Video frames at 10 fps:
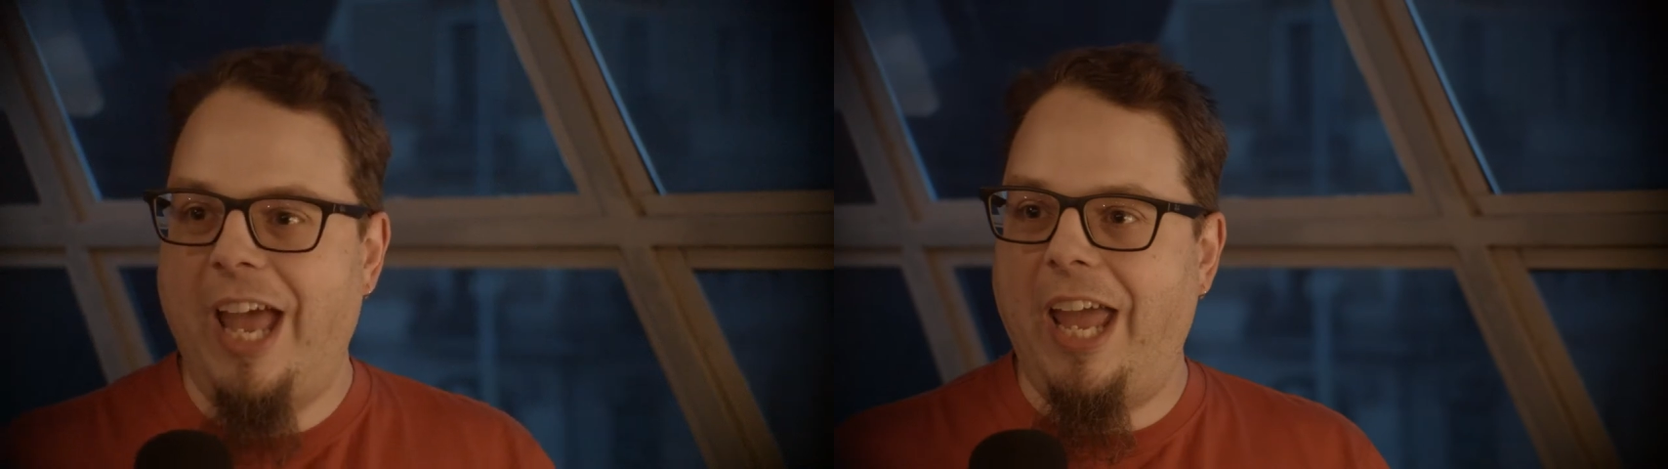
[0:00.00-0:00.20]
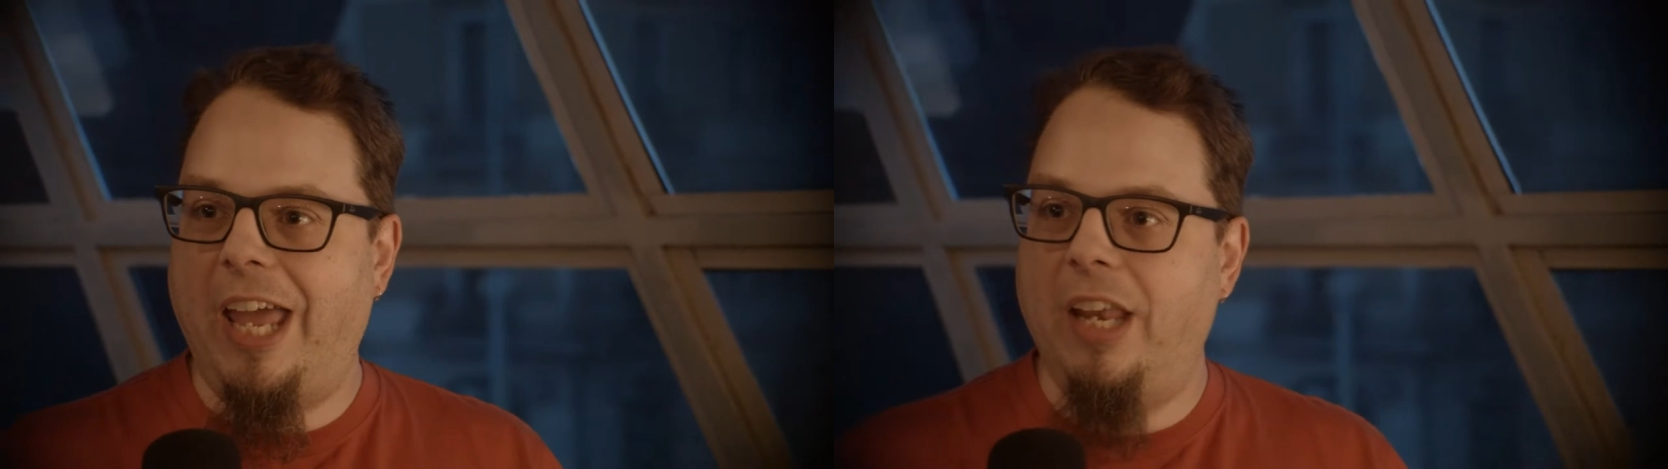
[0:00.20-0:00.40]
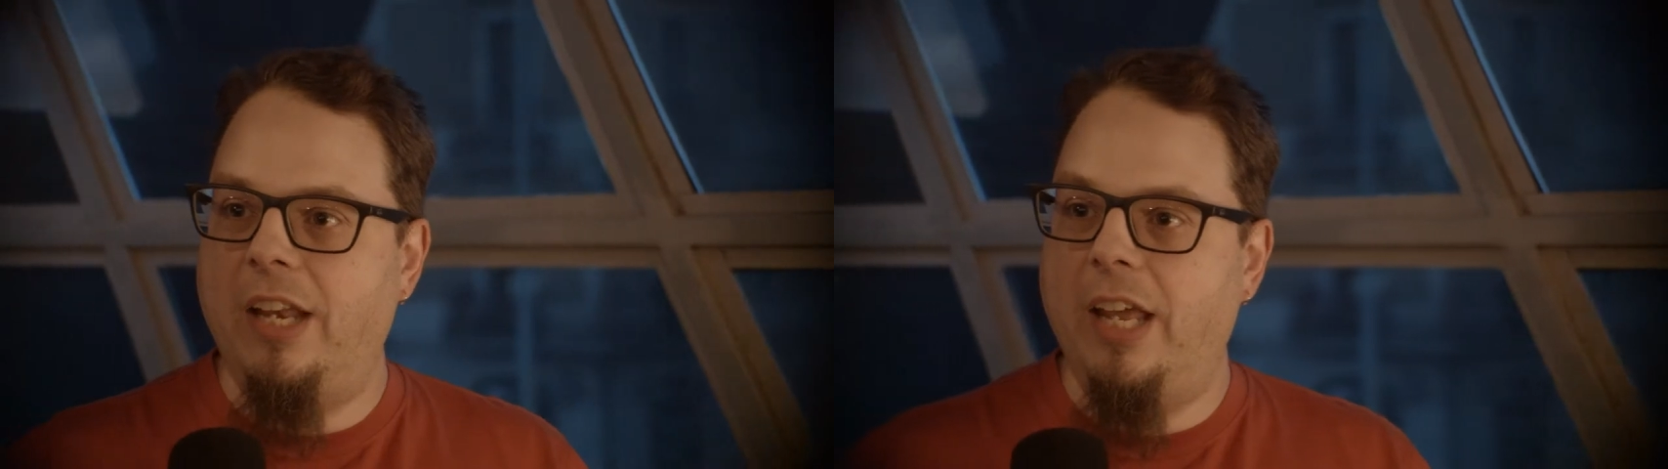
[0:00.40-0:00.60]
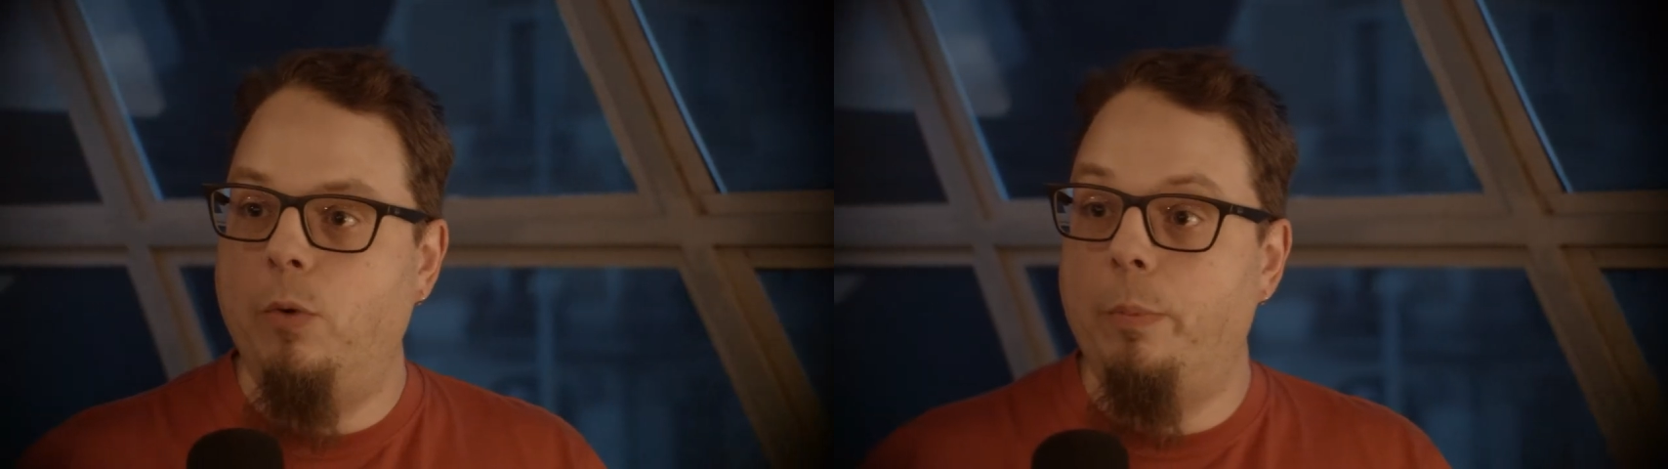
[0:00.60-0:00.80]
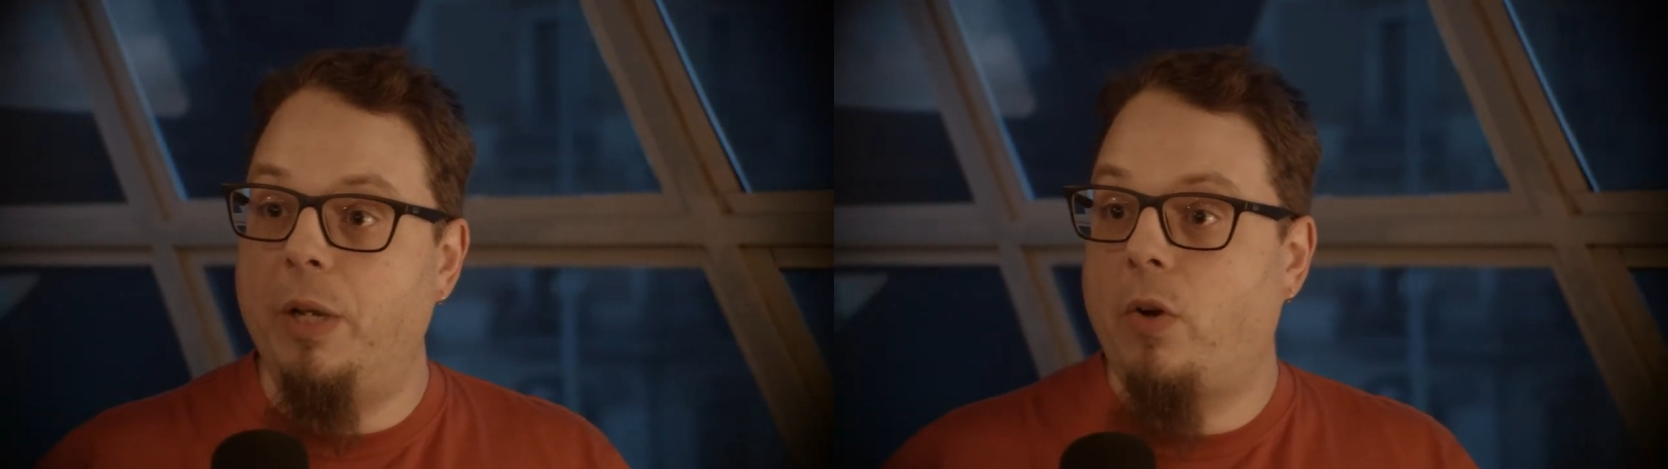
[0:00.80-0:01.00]
and
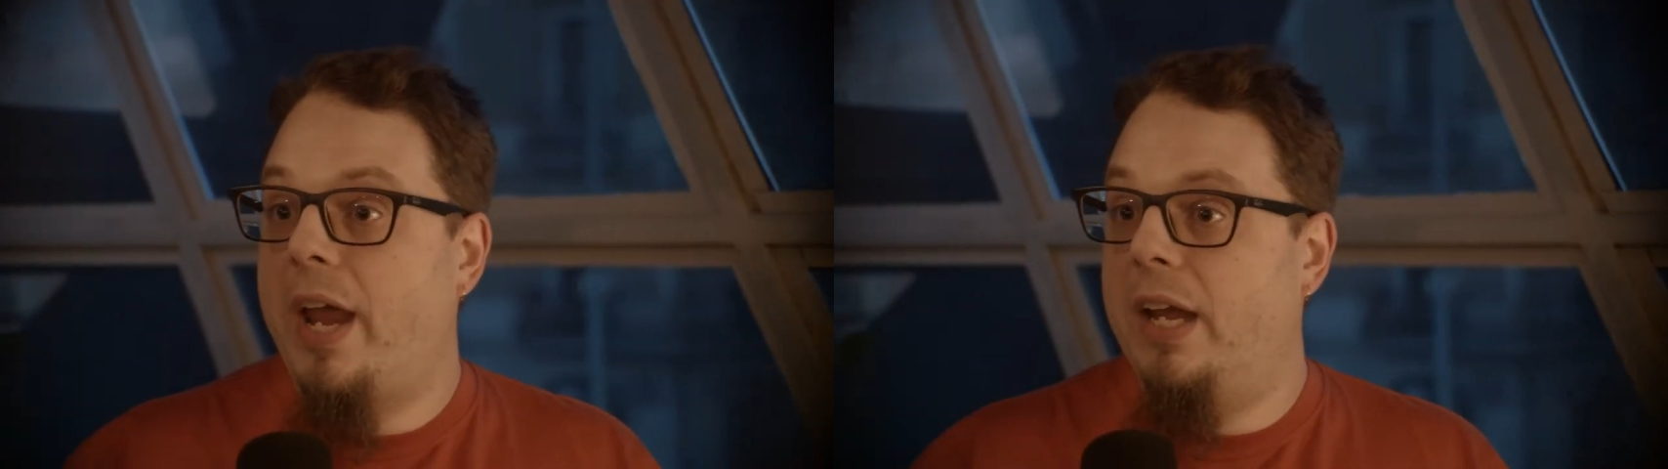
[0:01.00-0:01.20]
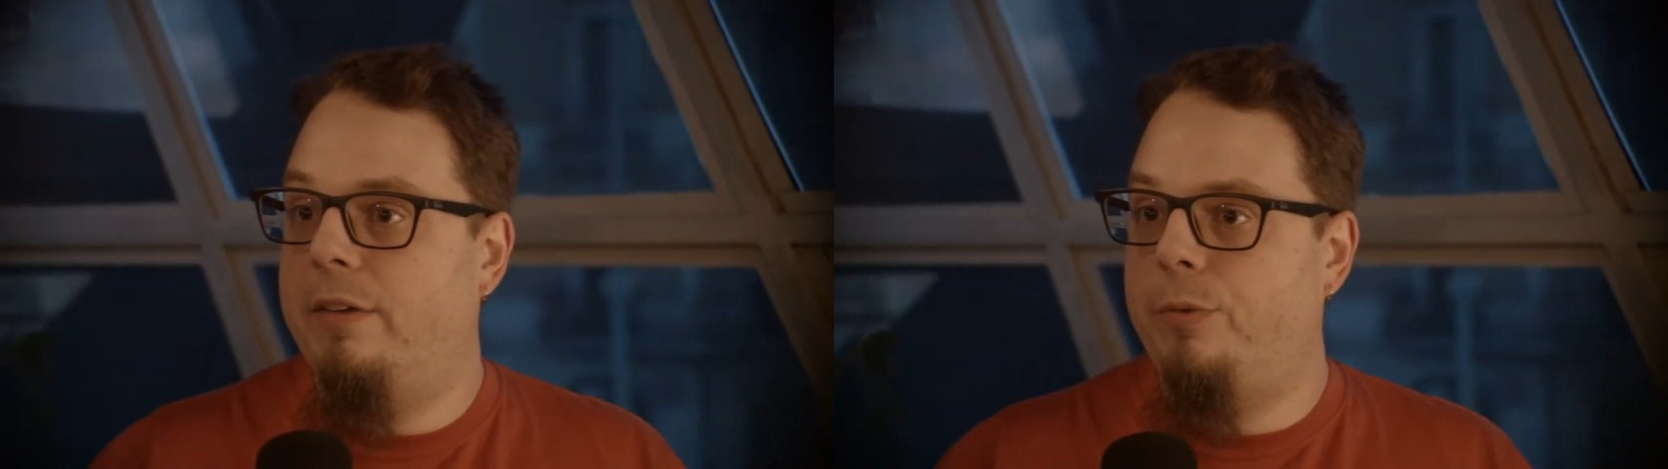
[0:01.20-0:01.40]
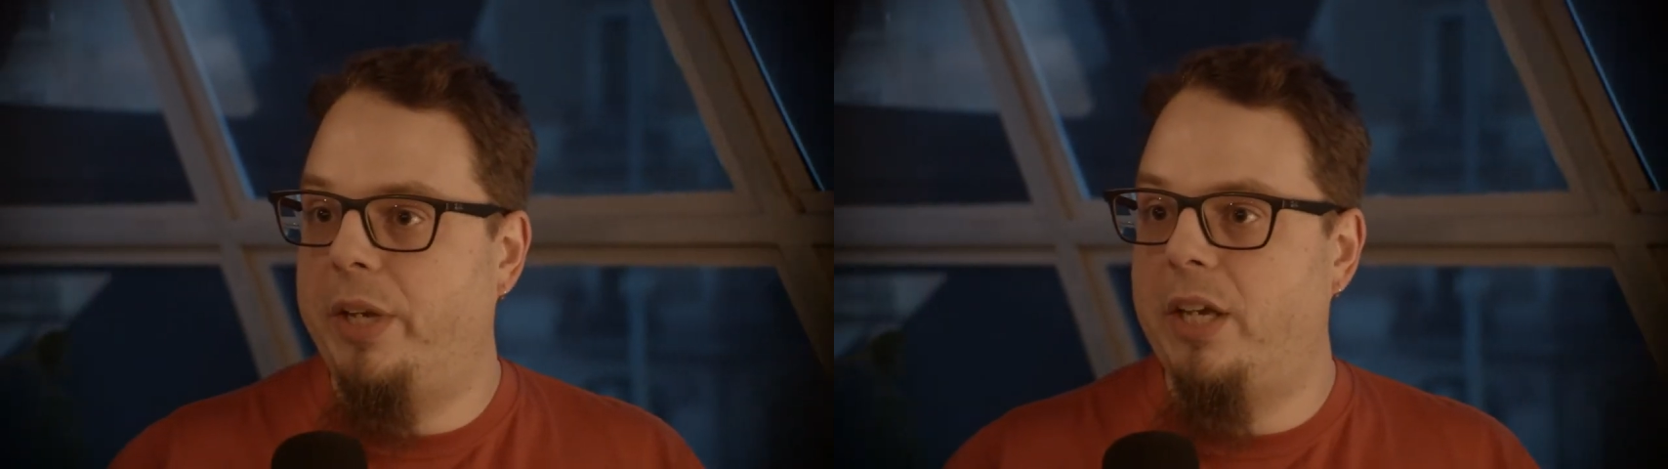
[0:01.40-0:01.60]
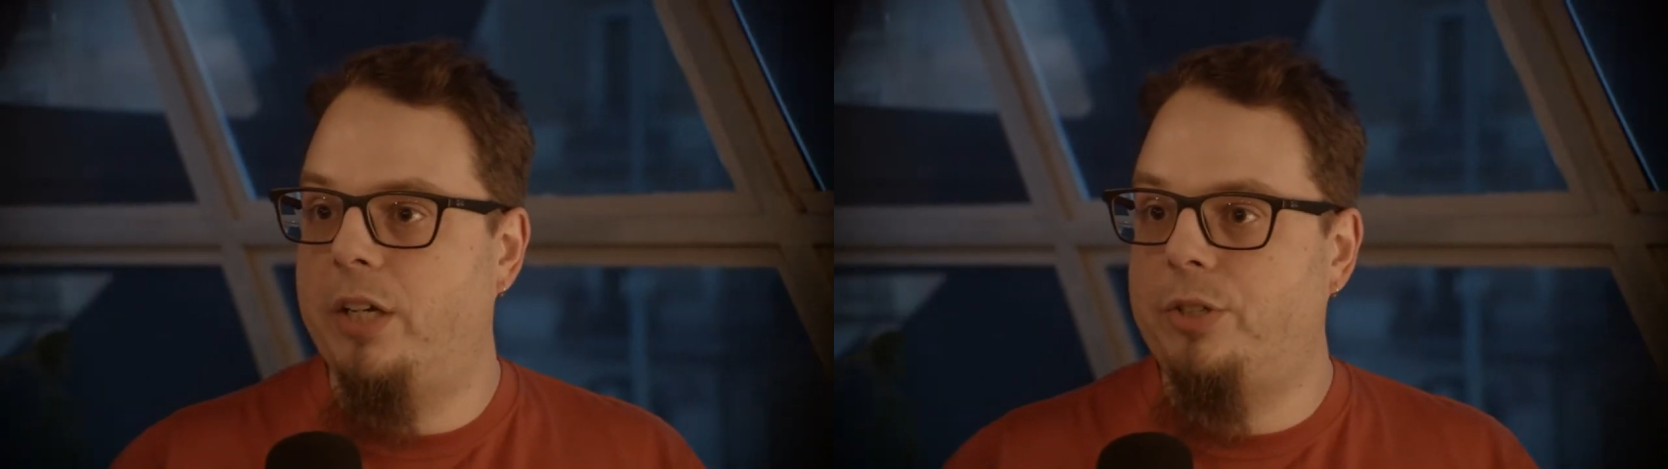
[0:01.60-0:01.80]
it would be great if we could